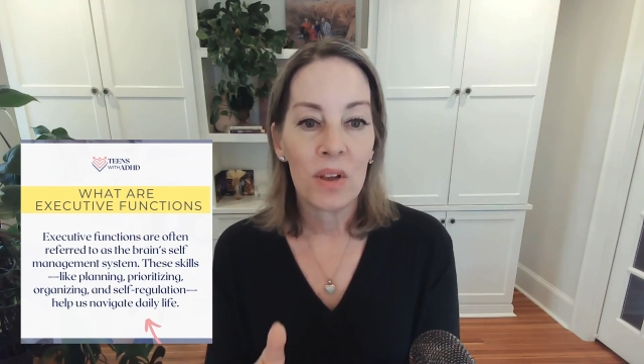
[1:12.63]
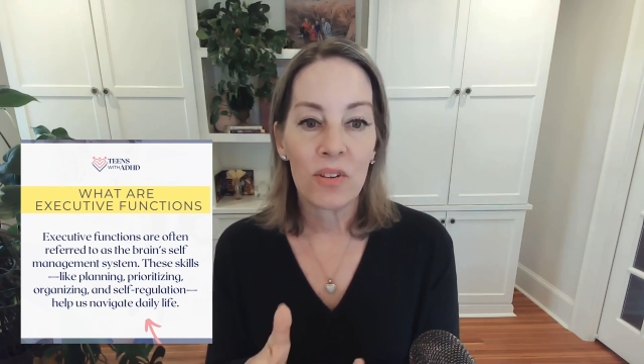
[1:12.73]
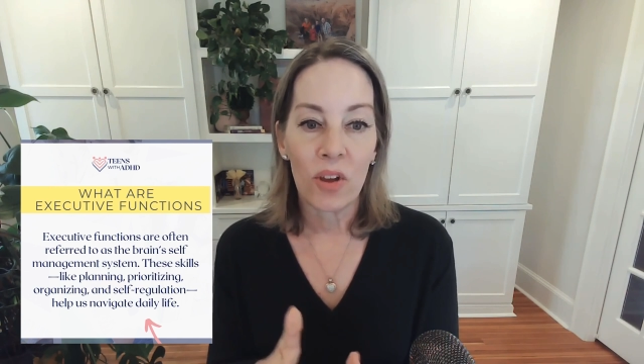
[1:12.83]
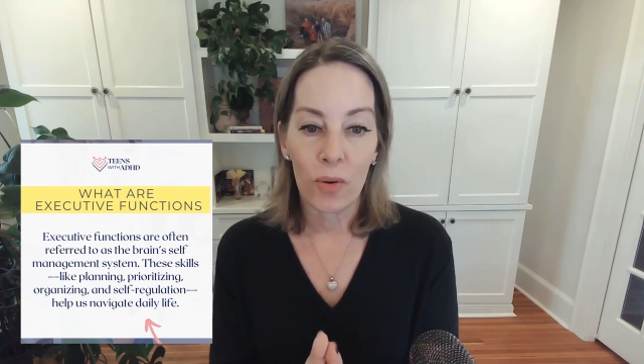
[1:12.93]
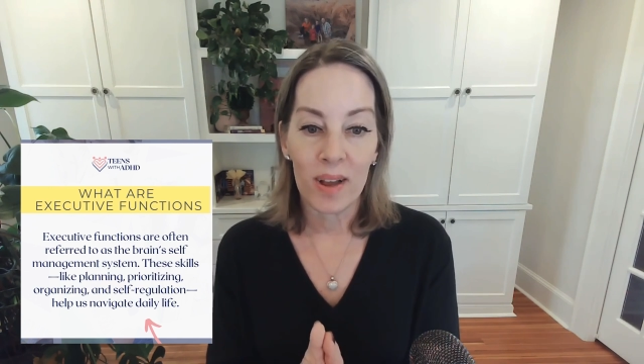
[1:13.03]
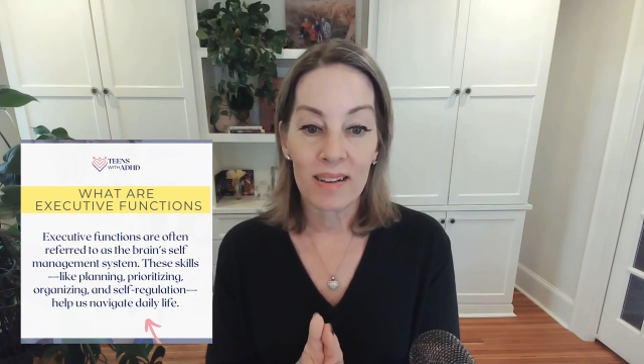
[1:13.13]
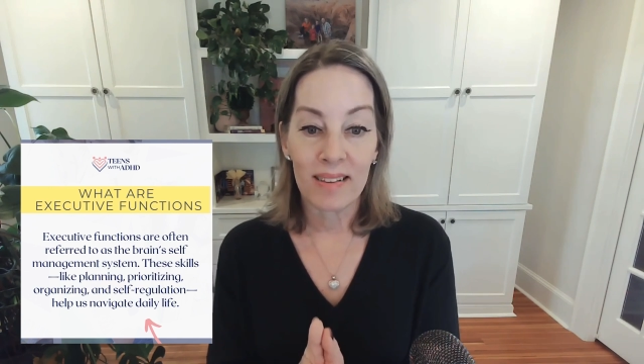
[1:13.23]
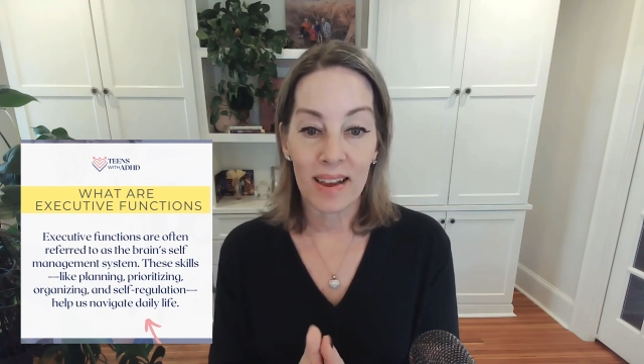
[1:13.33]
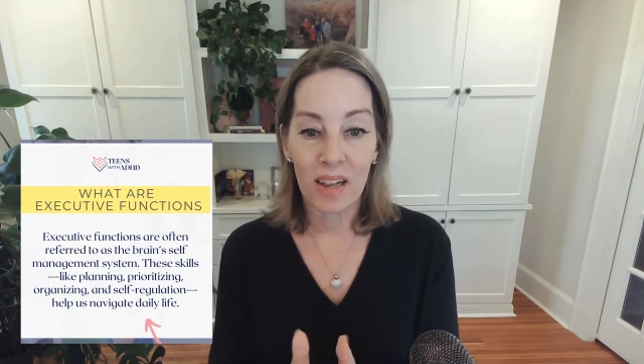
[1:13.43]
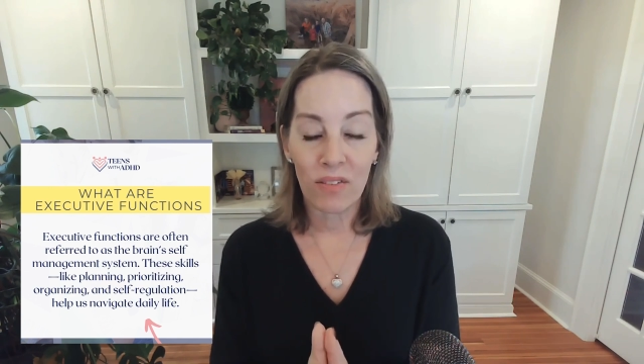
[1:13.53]
So
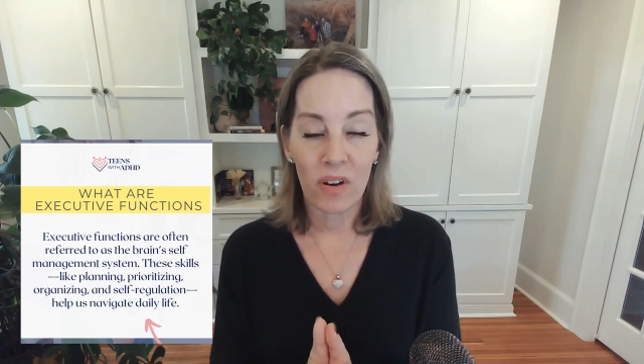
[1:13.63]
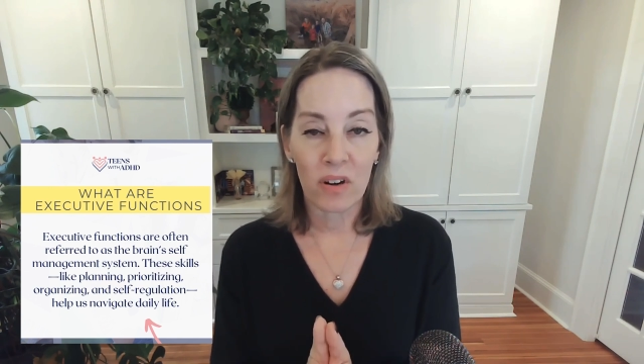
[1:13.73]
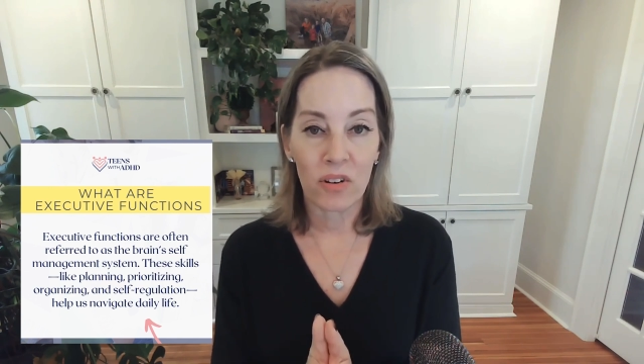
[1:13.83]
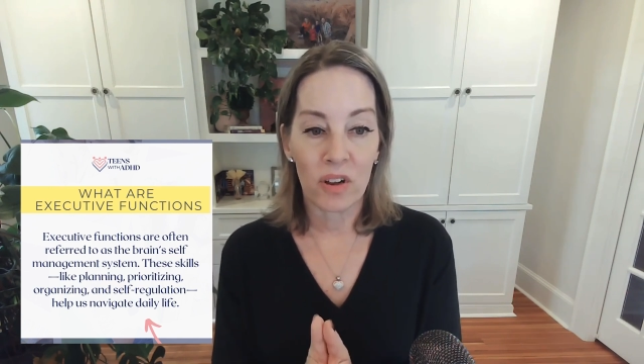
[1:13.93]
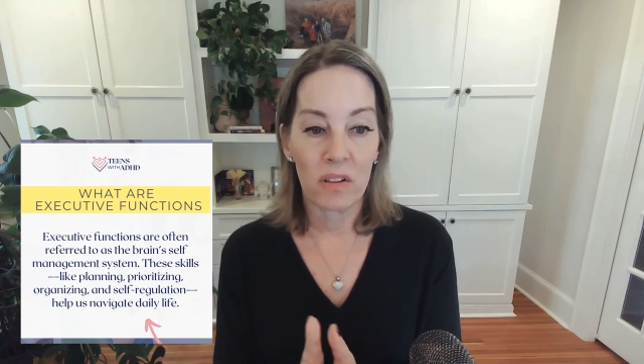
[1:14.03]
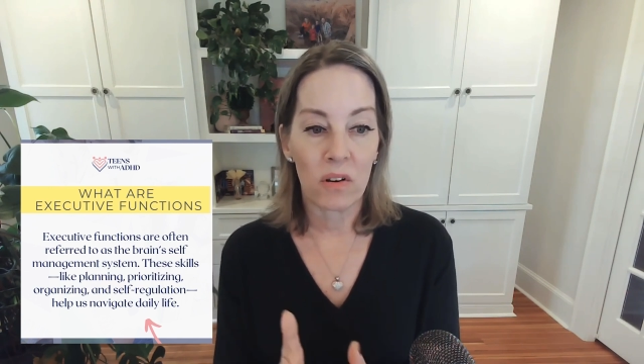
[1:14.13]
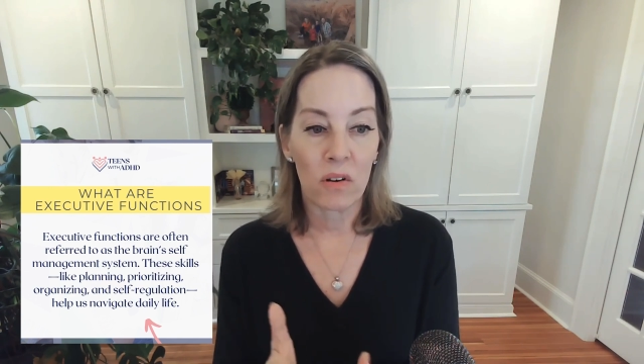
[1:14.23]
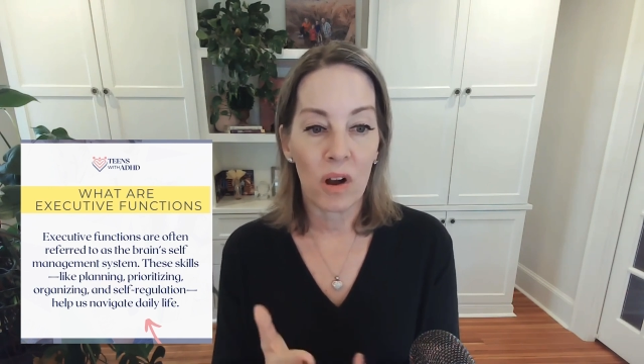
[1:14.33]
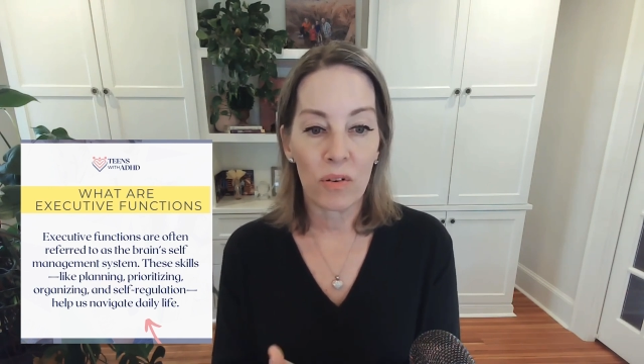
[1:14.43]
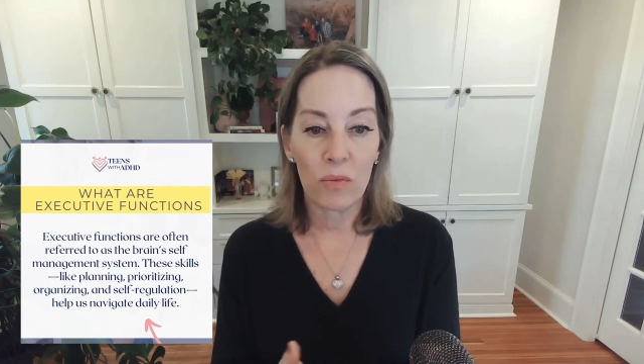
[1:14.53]
executive functions are
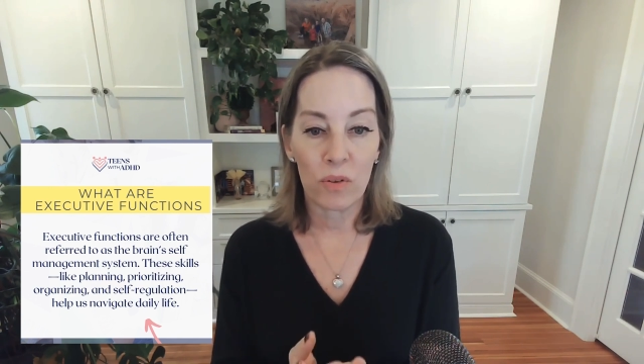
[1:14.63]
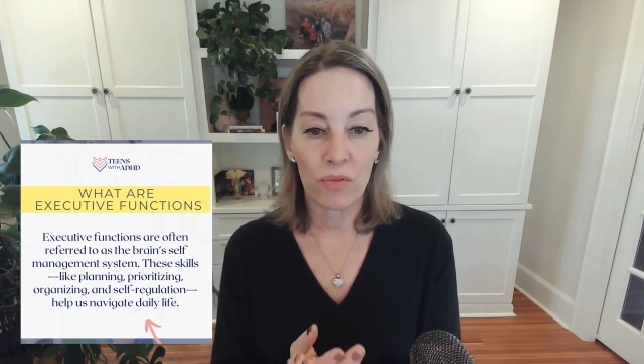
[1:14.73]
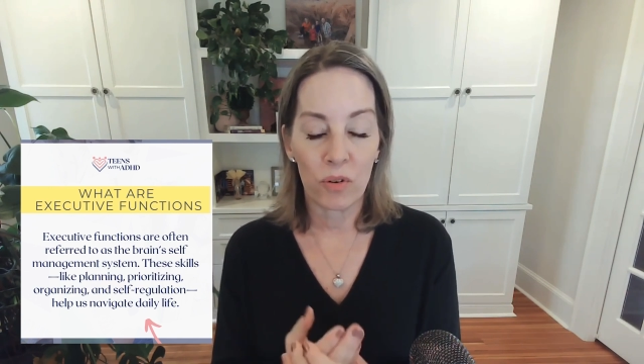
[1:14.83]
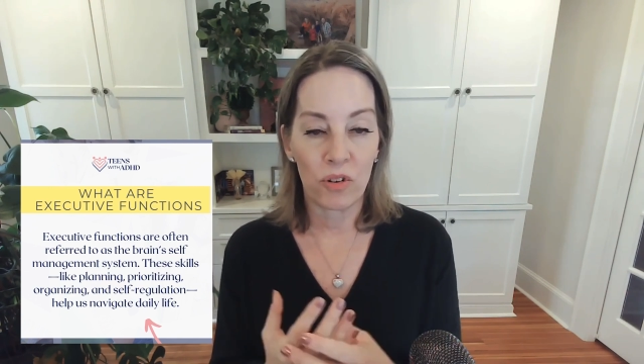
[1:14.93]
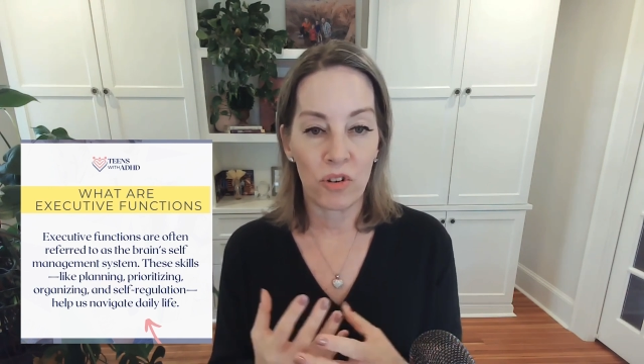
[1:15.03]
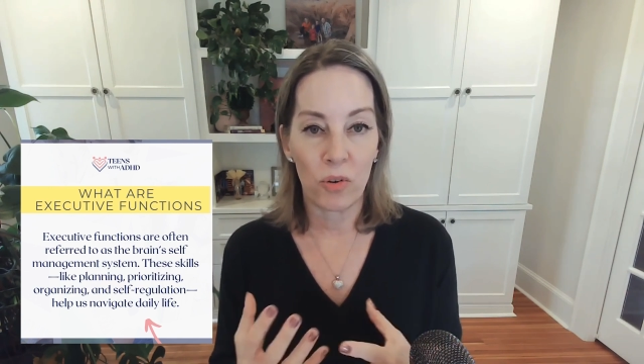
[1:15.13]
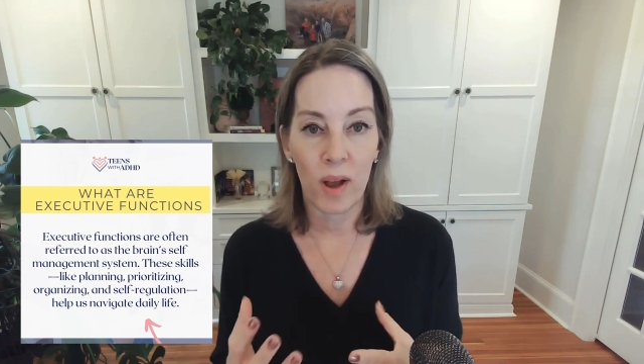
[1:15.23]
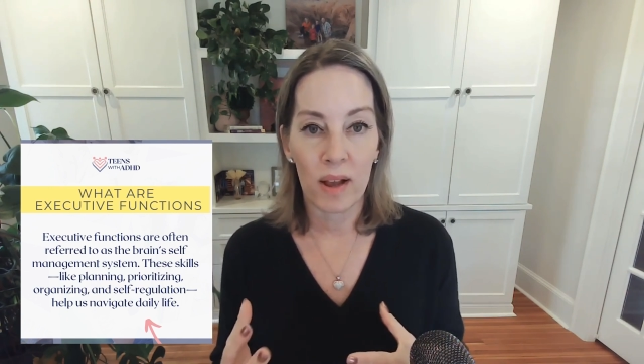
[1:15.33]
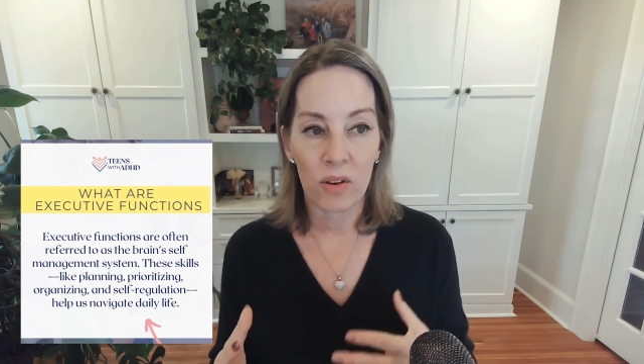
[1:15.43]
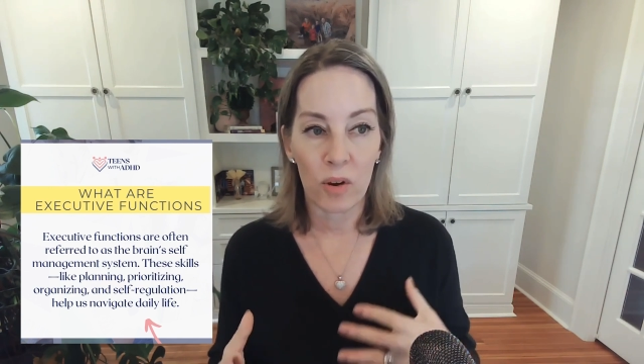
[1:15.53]
often referred to
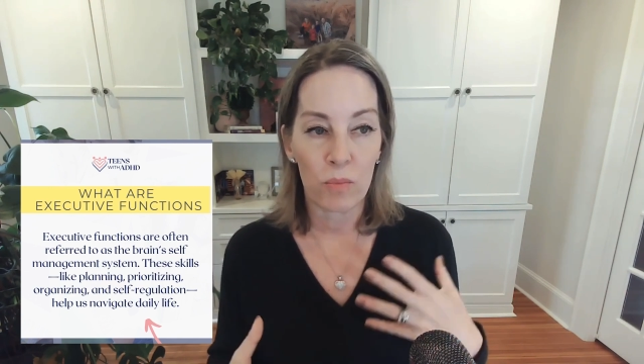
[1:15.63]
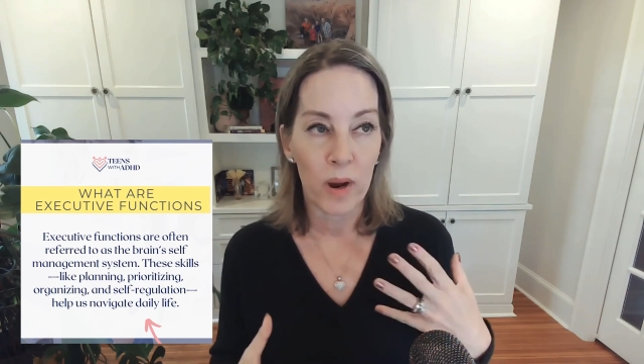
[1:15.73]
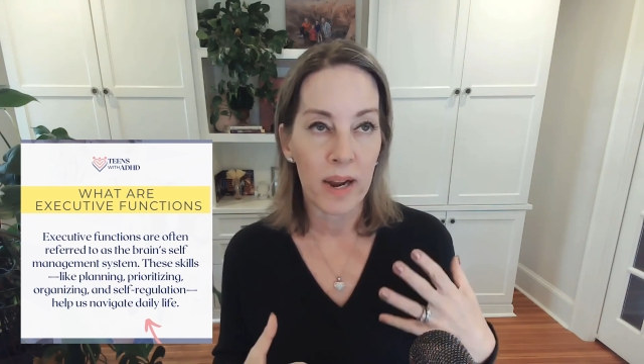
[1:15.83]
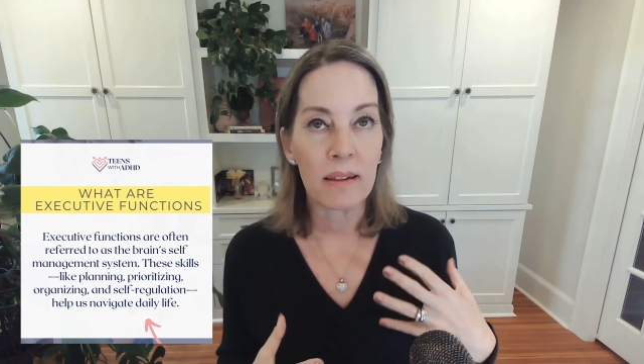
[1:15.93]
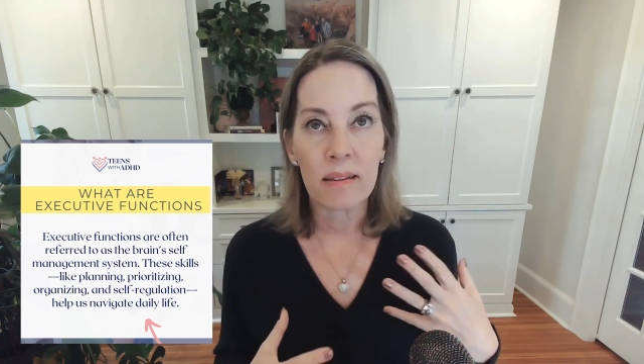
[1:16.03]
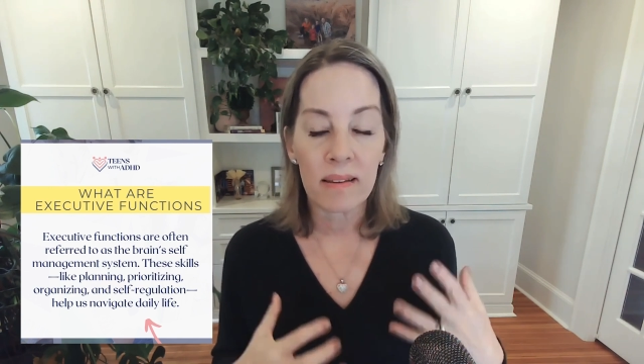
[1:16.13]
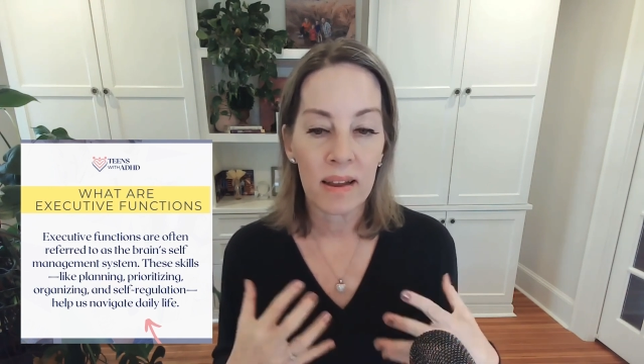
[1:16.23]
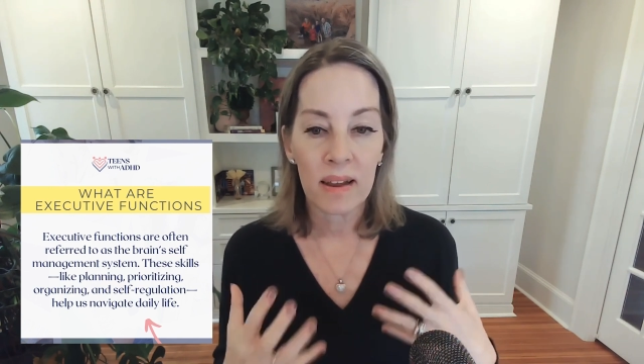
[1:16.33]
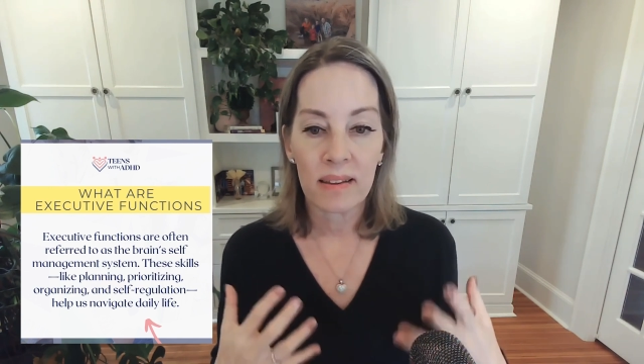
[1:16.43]
as our brain's